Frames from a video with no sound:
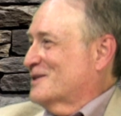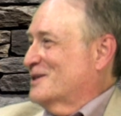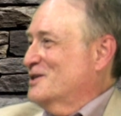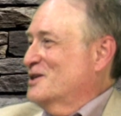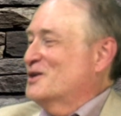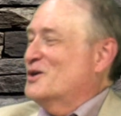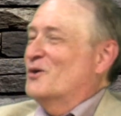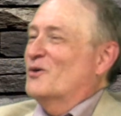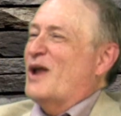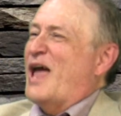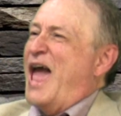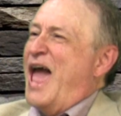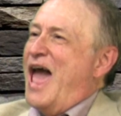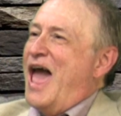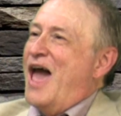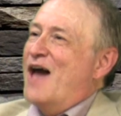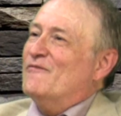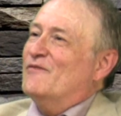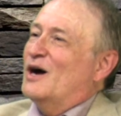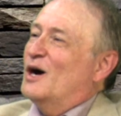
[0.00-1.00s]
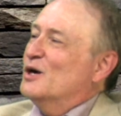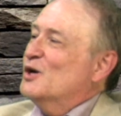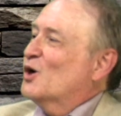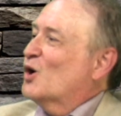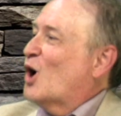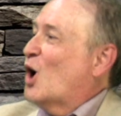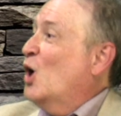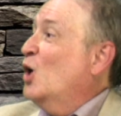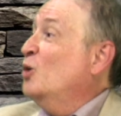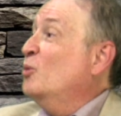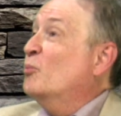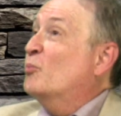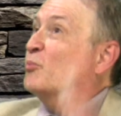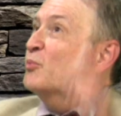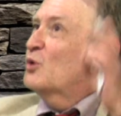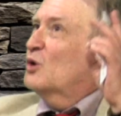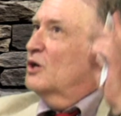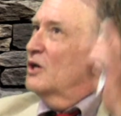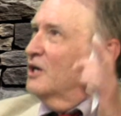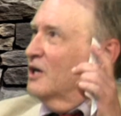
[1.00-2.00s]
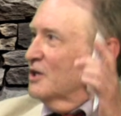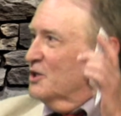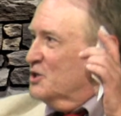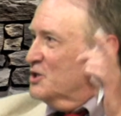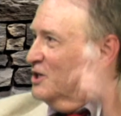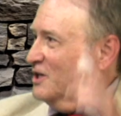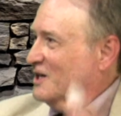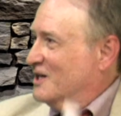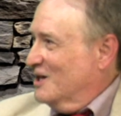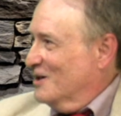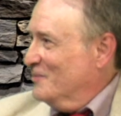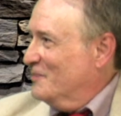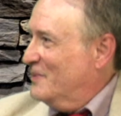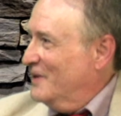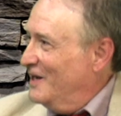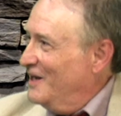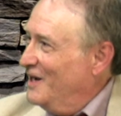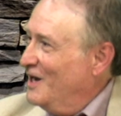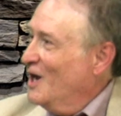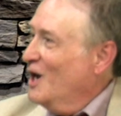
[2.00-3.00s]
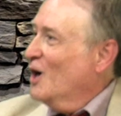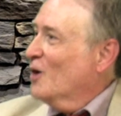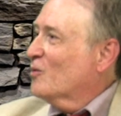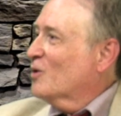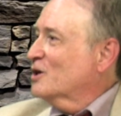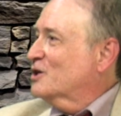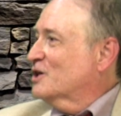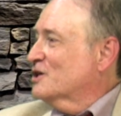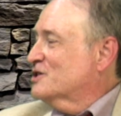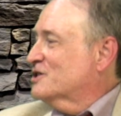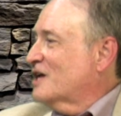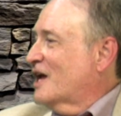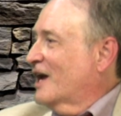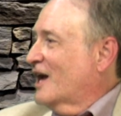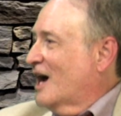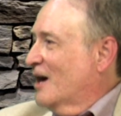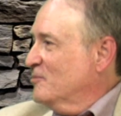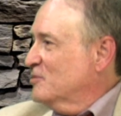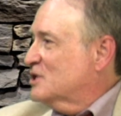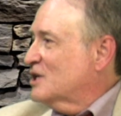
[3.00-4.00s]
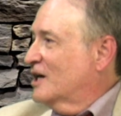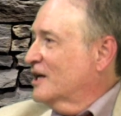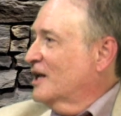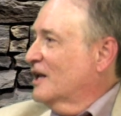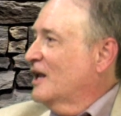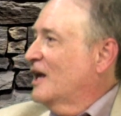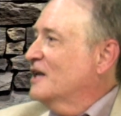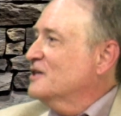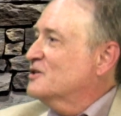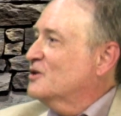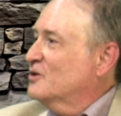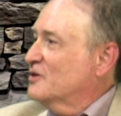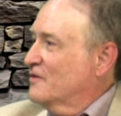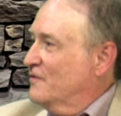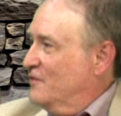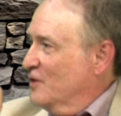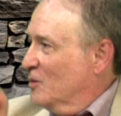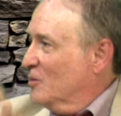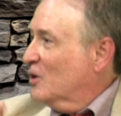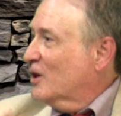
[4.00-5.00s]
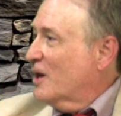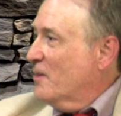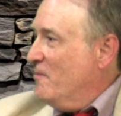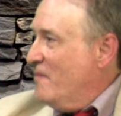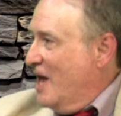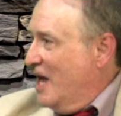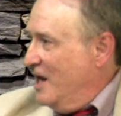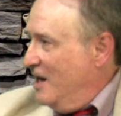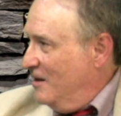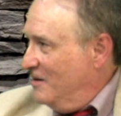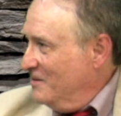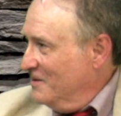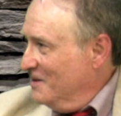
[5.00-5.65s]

Because you don't have your own production company, or just saying I'm Johnny Alonso, the film will get made.